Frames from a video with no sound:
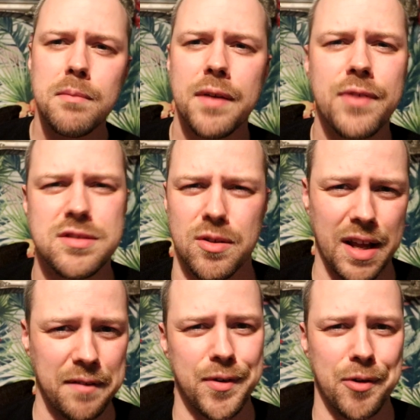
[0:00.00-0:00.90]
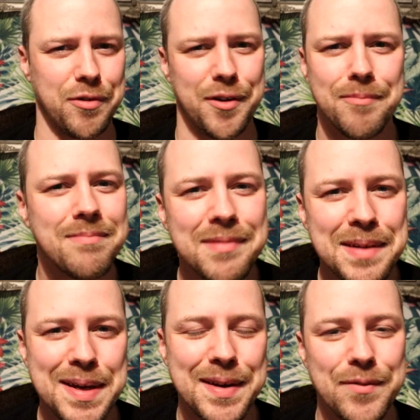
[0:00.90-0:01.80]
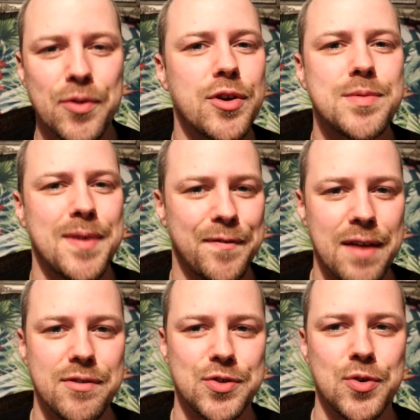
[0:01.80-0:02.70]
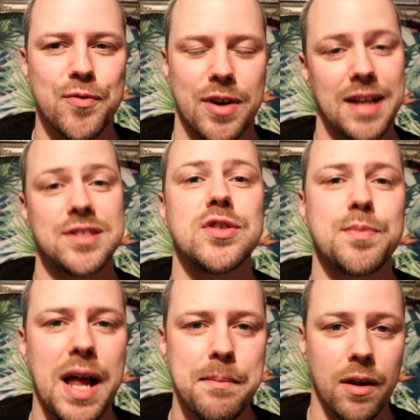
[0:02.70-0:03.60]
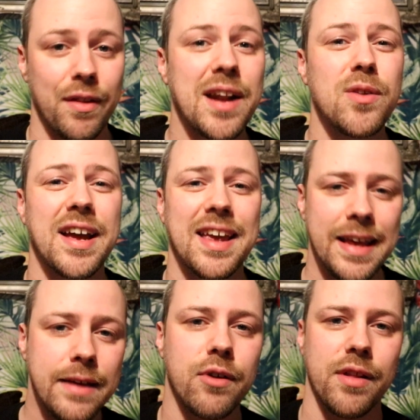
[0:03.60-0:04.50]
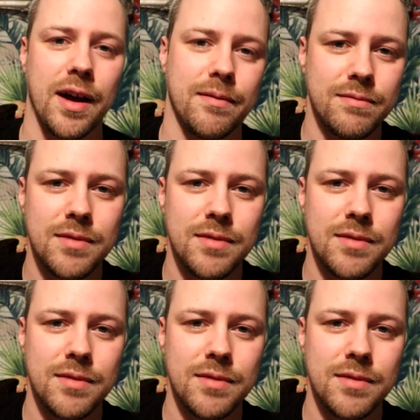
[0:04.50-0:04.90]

My friends don't like Funeral Doom. Funeral Doom's my favourite genre, and so is black metal. They don't like either of that.